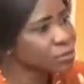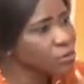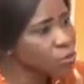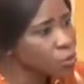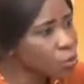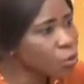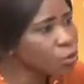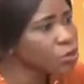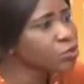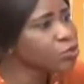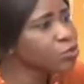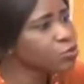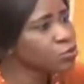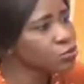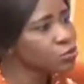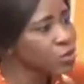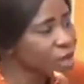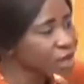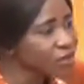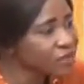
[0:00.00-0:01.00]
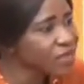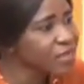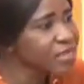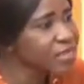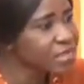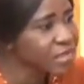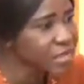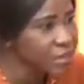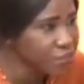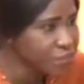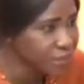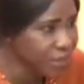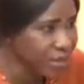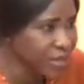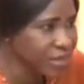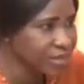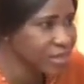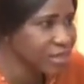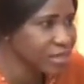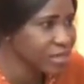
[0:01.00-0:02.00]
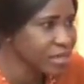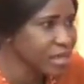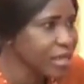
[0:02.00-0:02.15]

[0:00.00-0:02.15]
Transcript: going to have an impact,